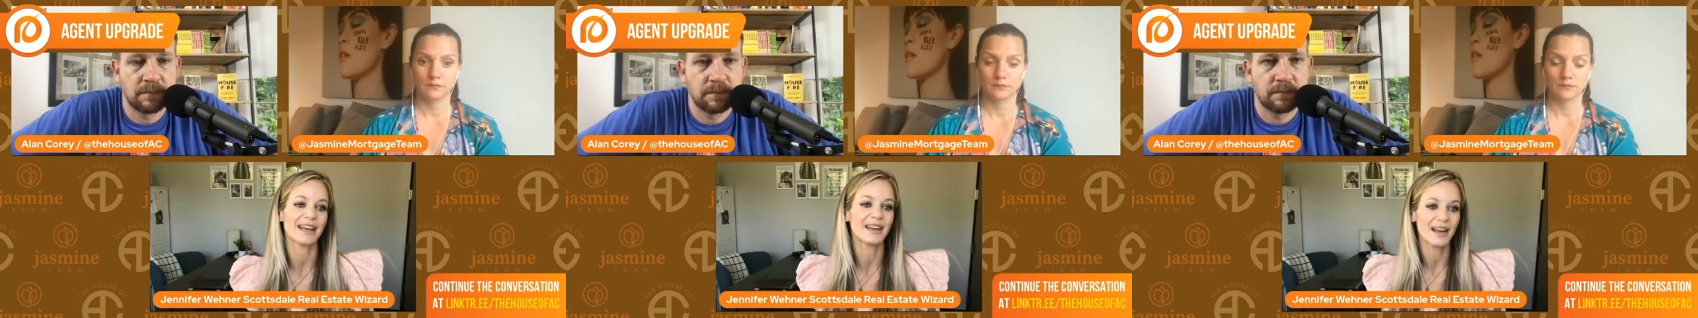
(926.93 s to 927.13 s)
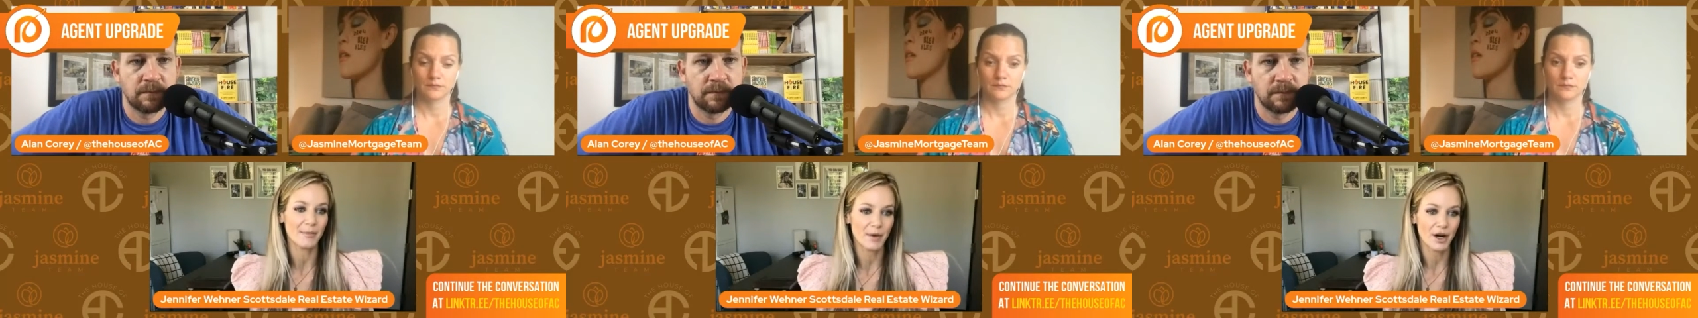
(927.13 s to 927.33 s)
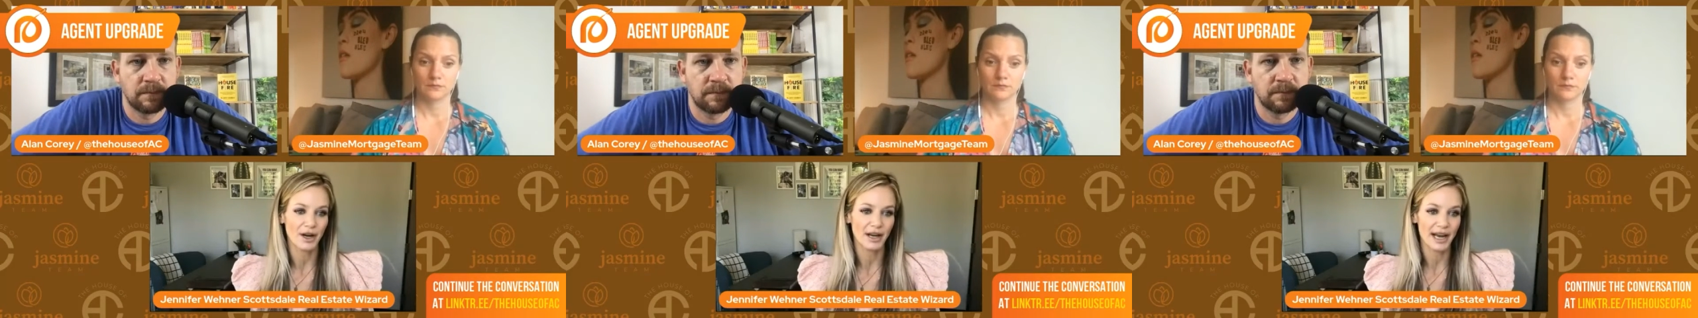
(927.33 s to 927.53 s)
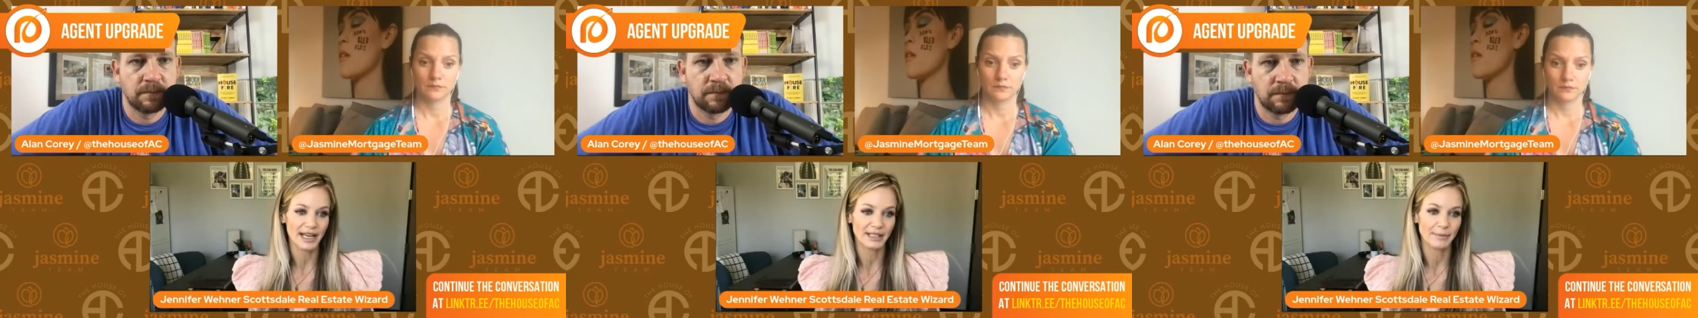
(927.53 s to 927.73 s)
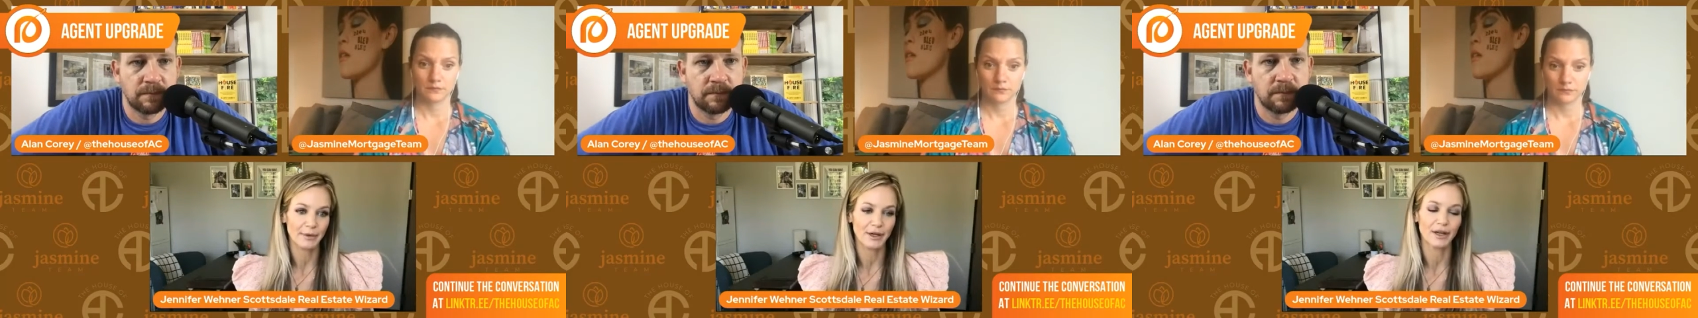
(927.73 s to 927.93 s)
Speaker 1: a market
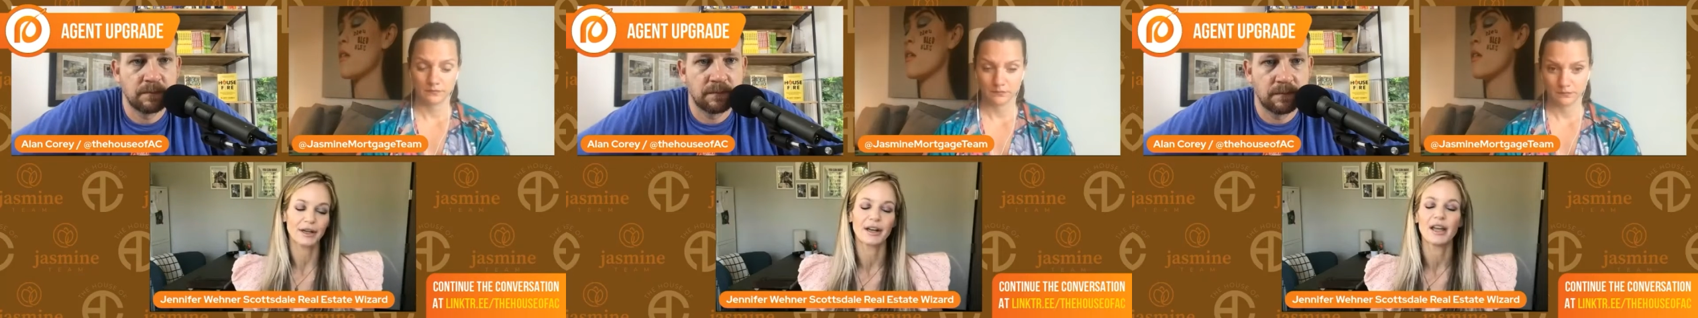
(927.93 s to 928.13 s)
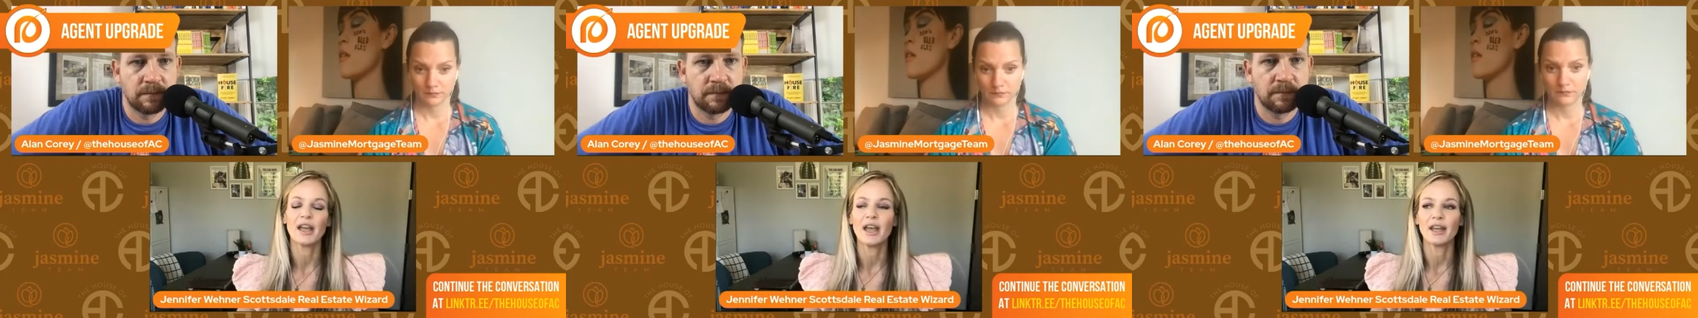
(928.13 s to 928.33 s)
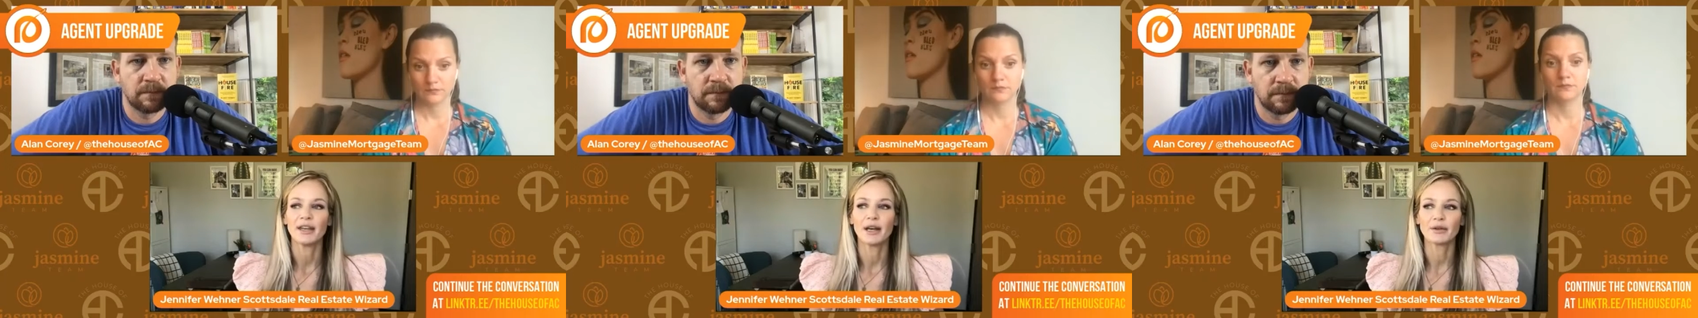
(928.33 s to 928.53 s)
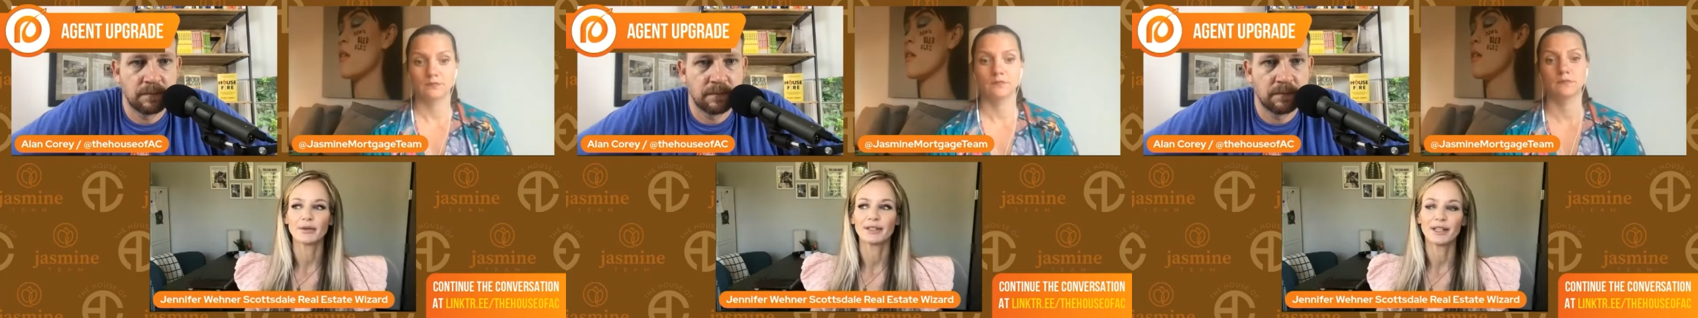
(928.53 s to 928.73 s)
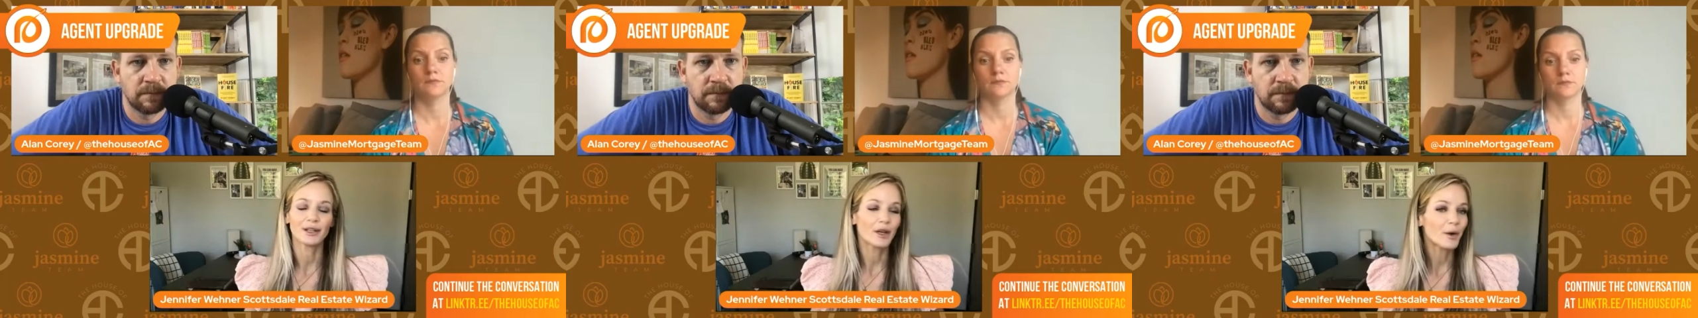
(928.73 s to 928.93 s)
expert. Now,
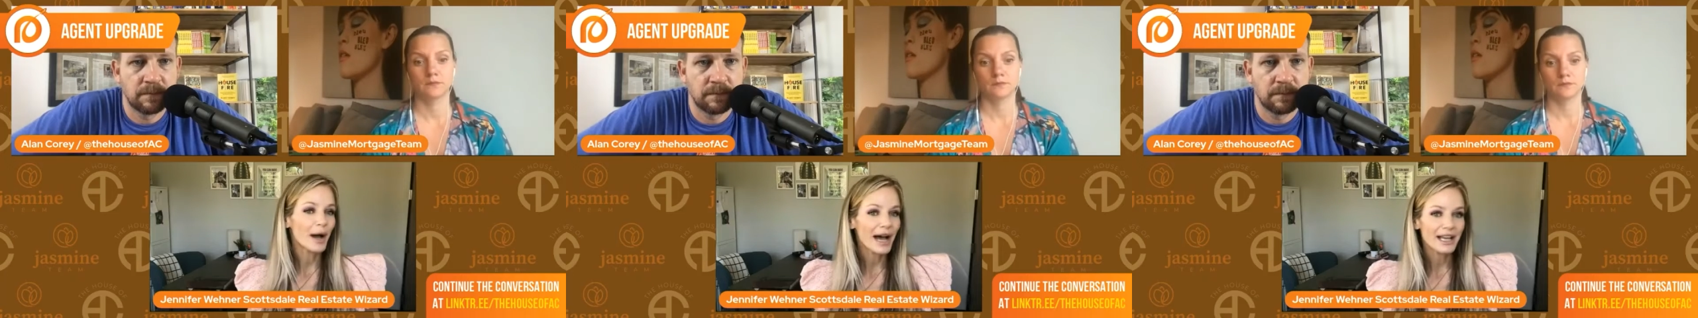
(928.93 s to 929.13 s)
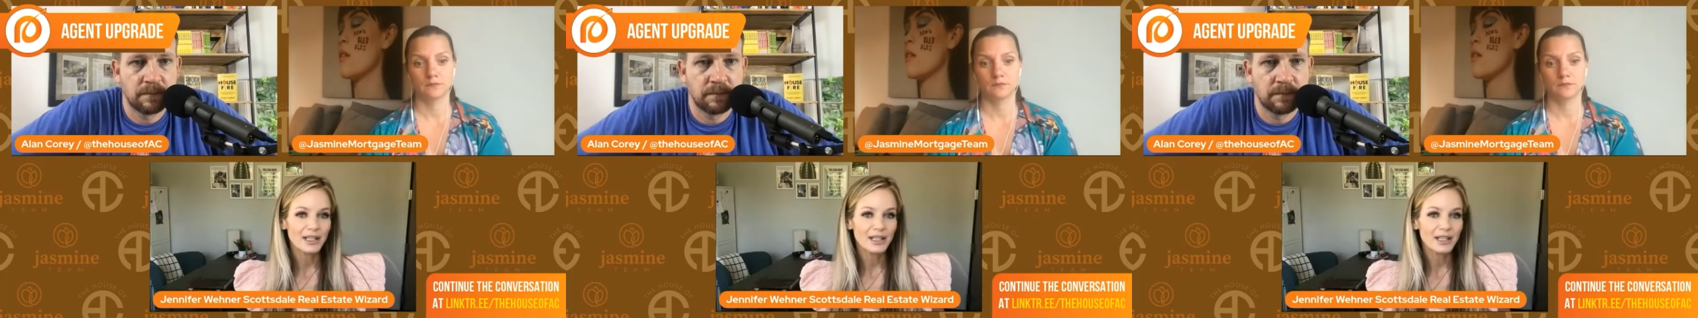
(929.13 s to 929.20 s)
Zillow has